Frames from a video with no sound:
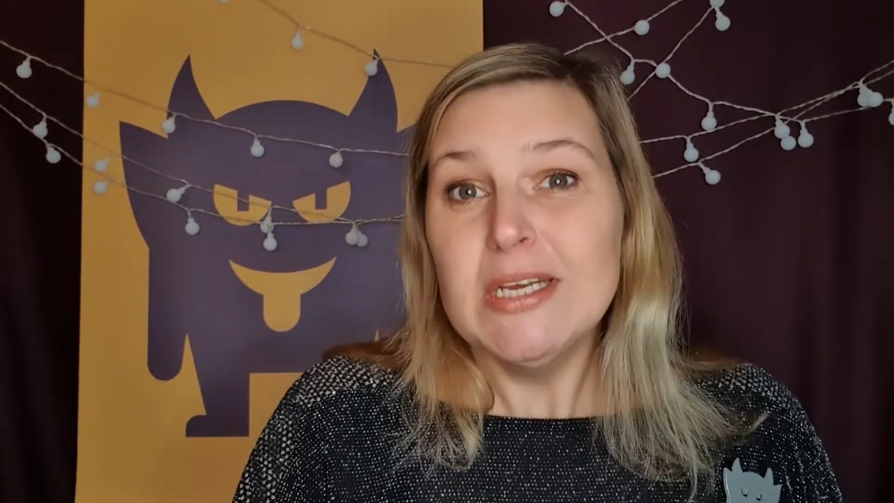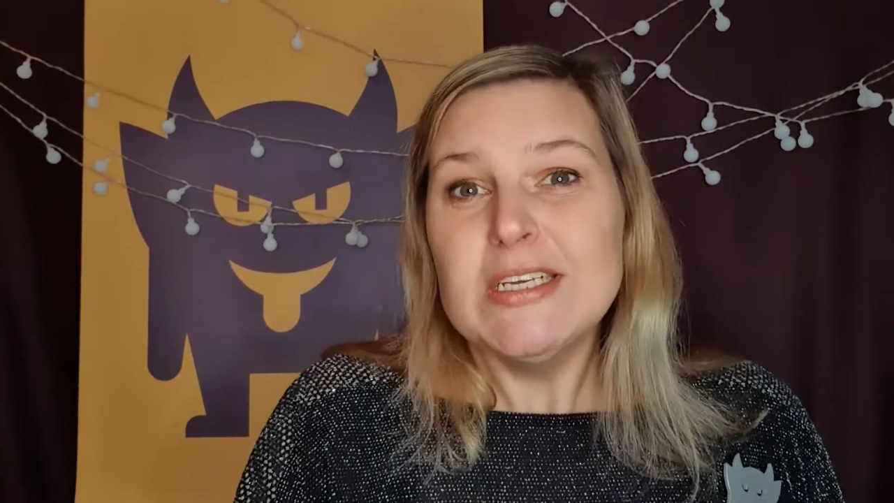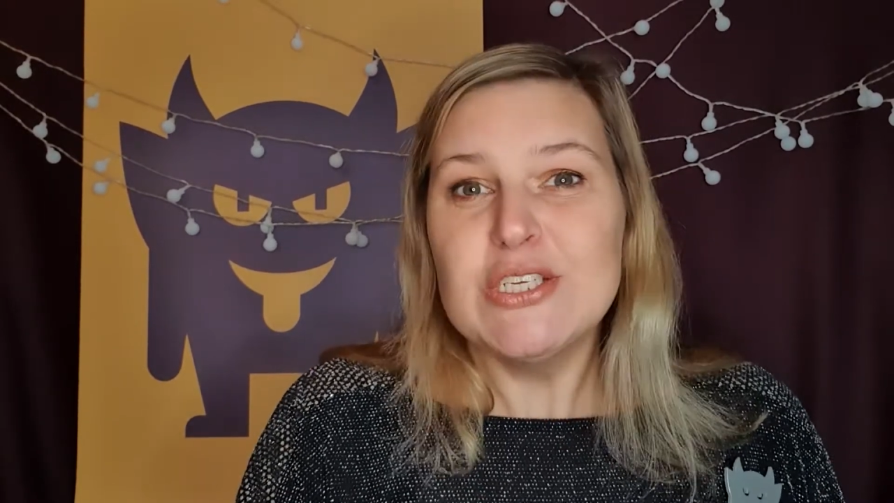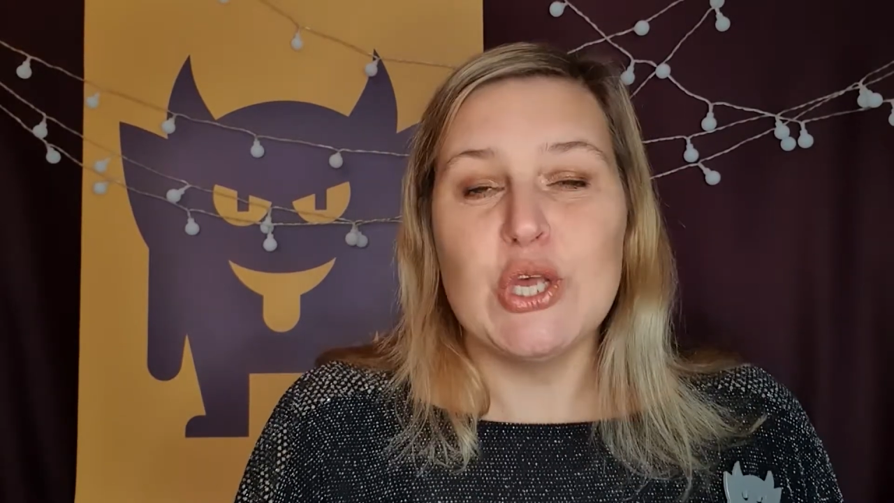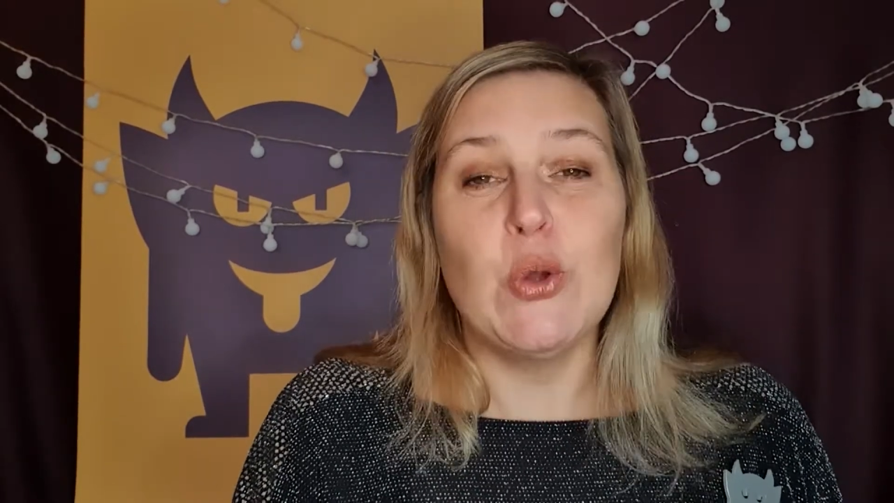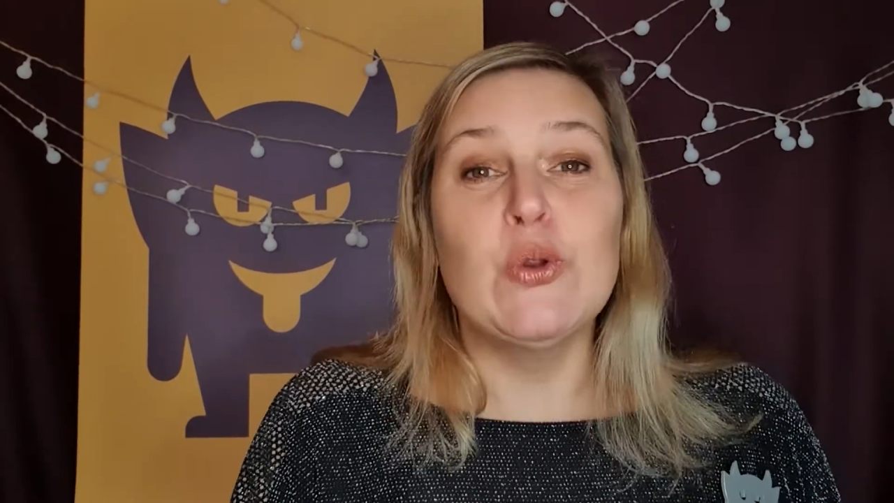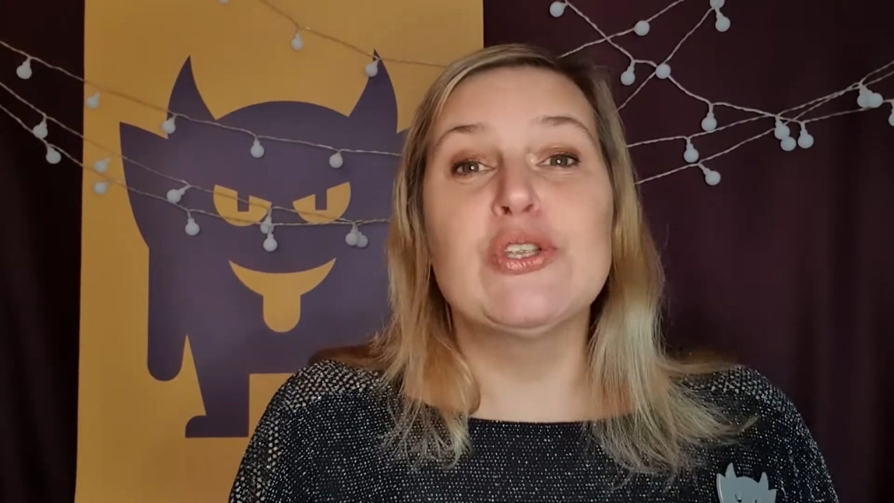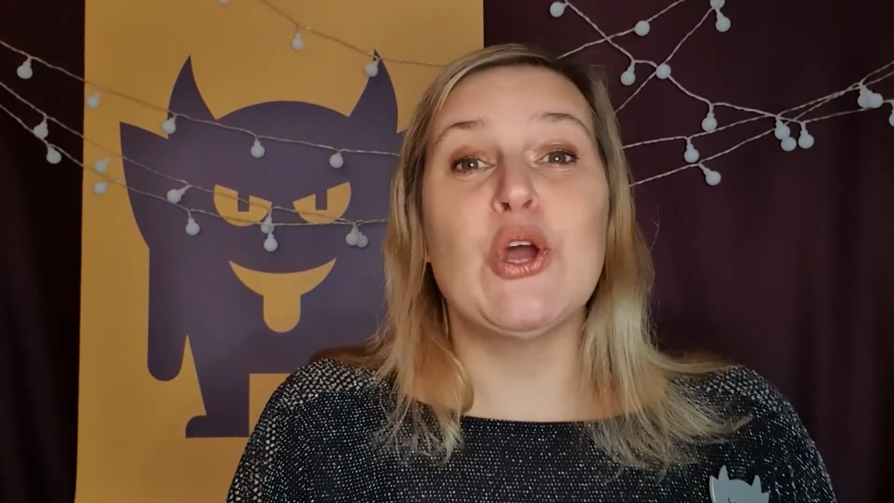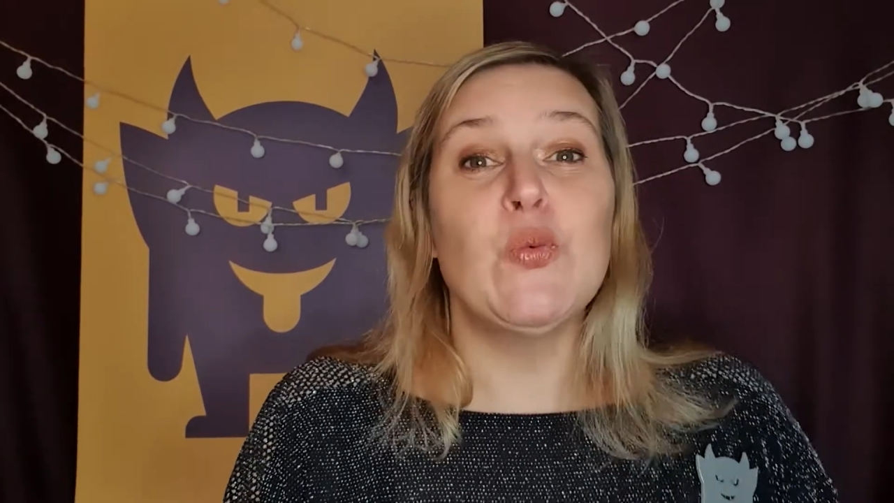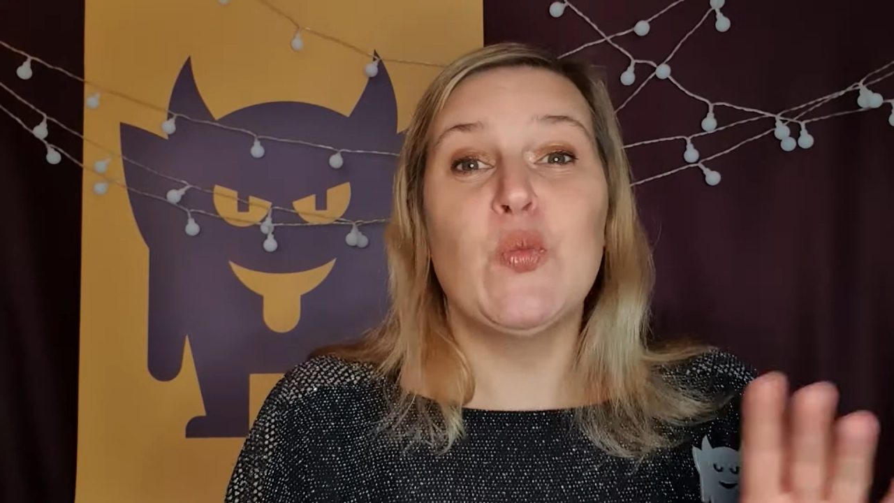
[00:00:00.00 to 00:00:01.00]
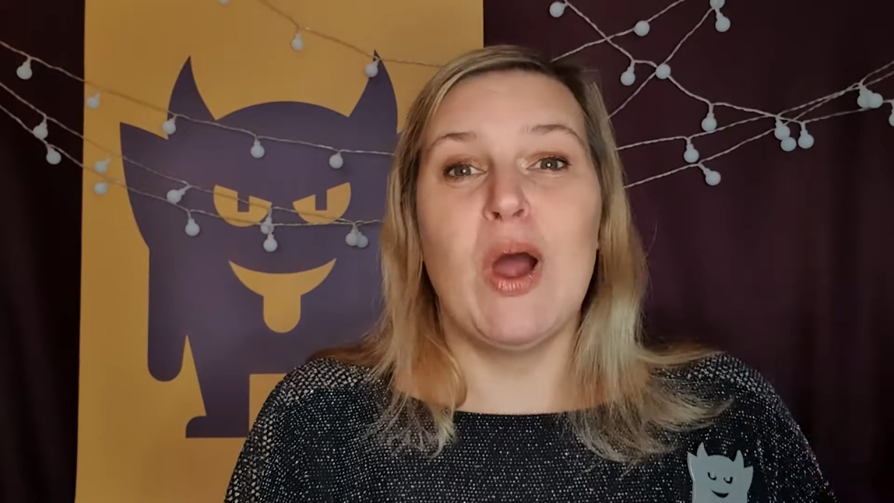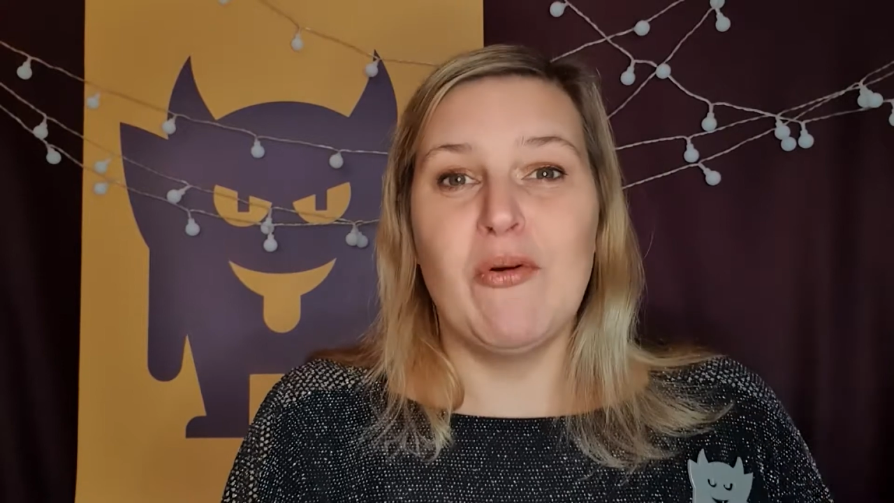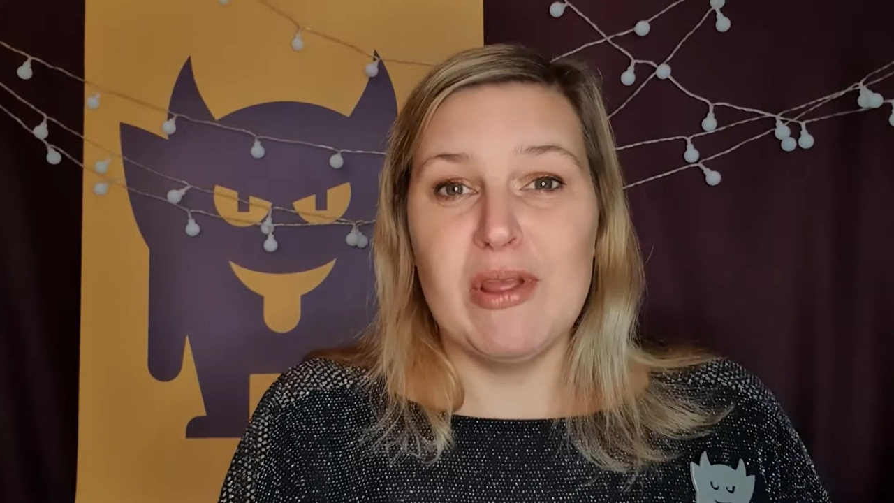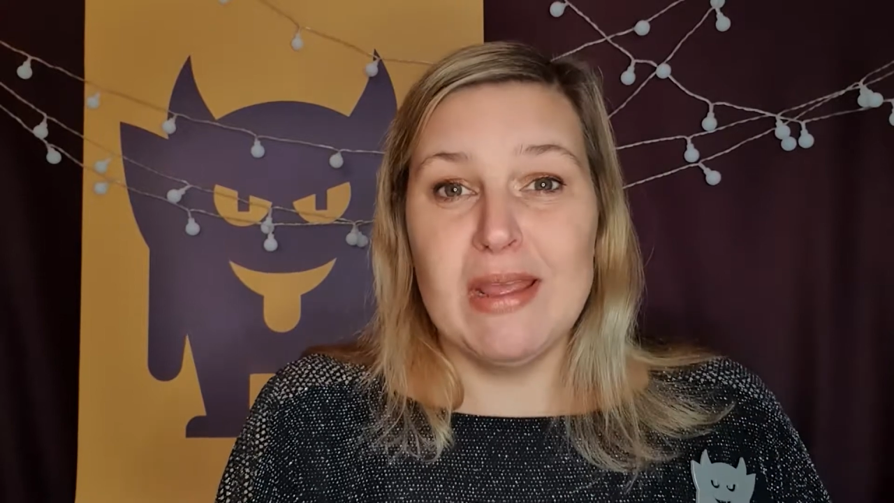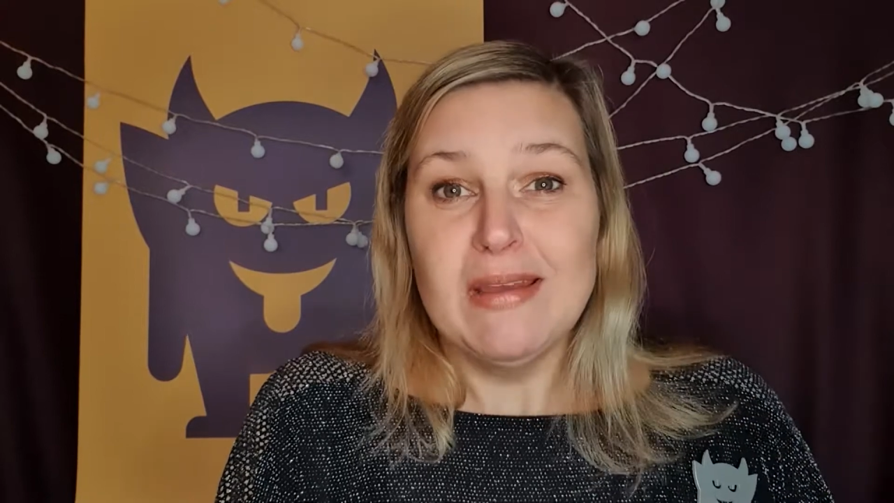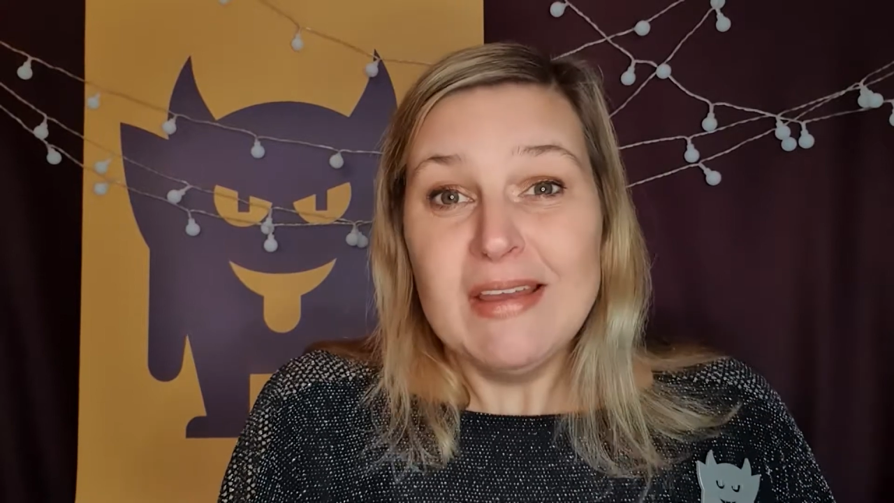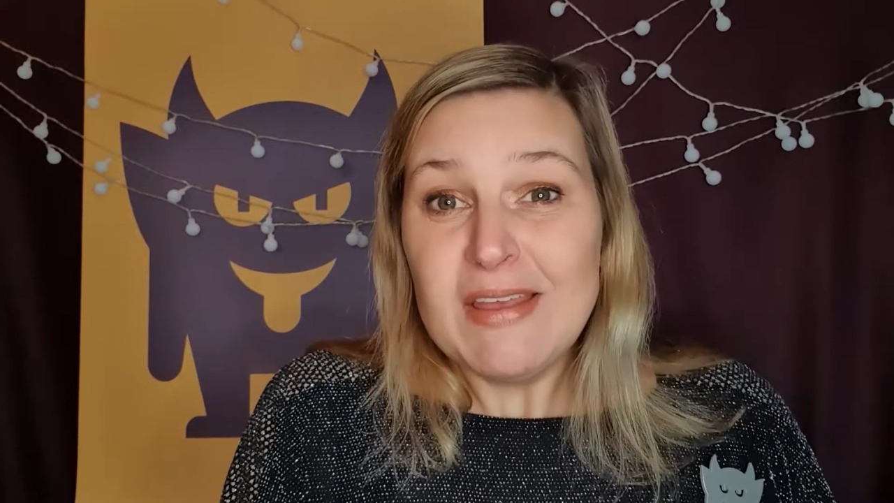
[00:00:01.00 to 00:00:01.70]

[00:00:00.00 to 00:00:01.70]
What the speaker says: So don't worry.